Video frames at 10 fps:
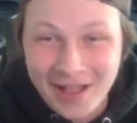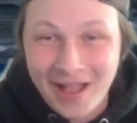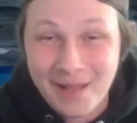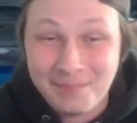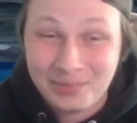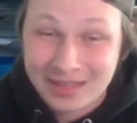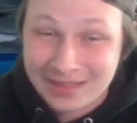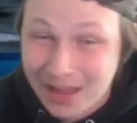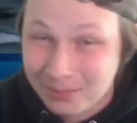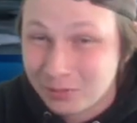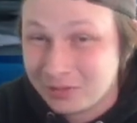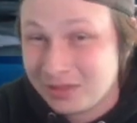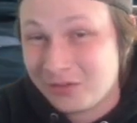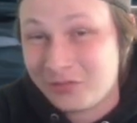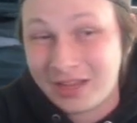Um, it's absolutely
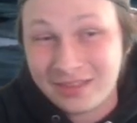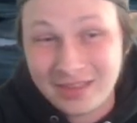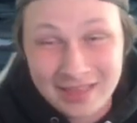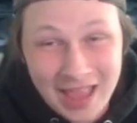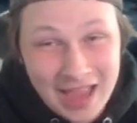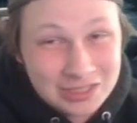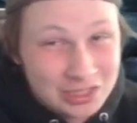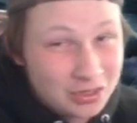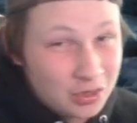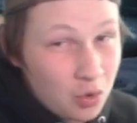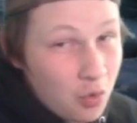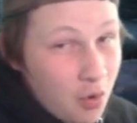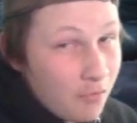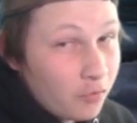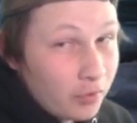terrifying as he is actually going to go
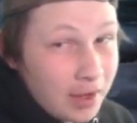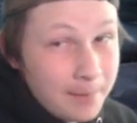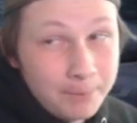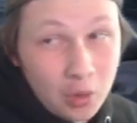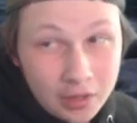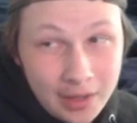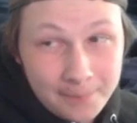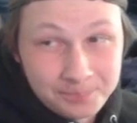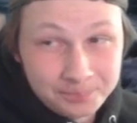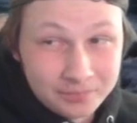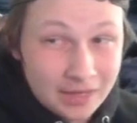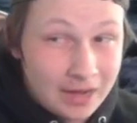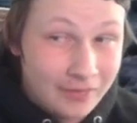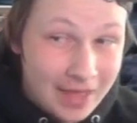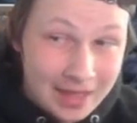for a bulk up.
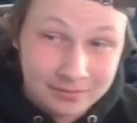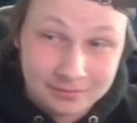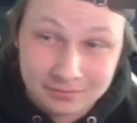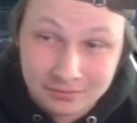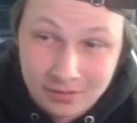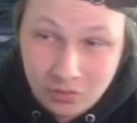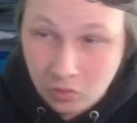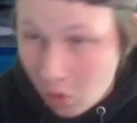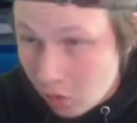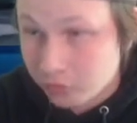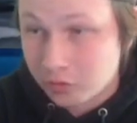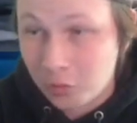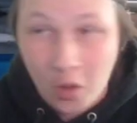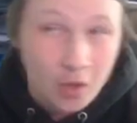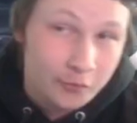And that is also
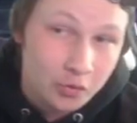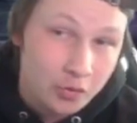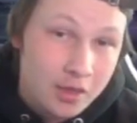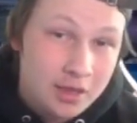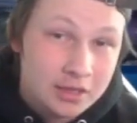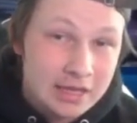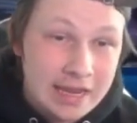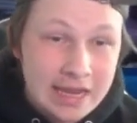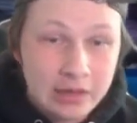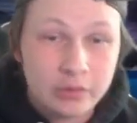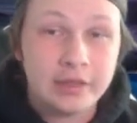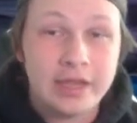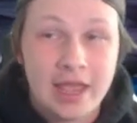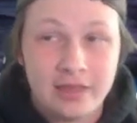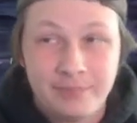awful. Equally
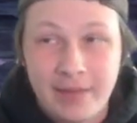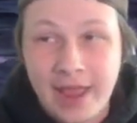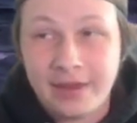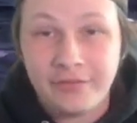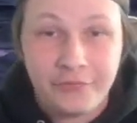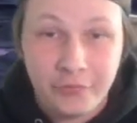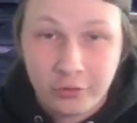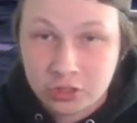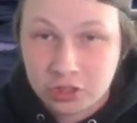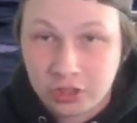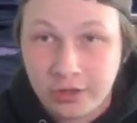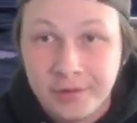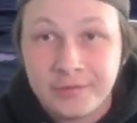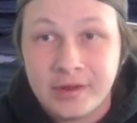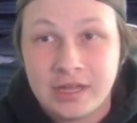as bad, for sure,
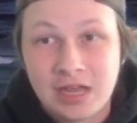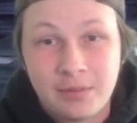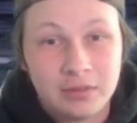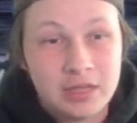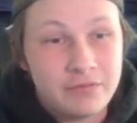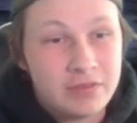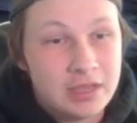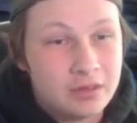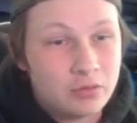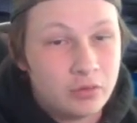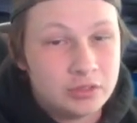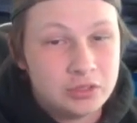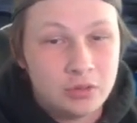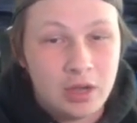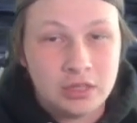as I believe he is going
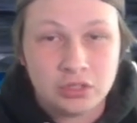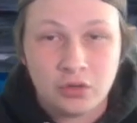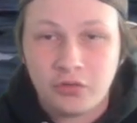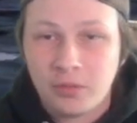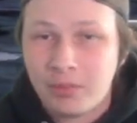to uh, just go for a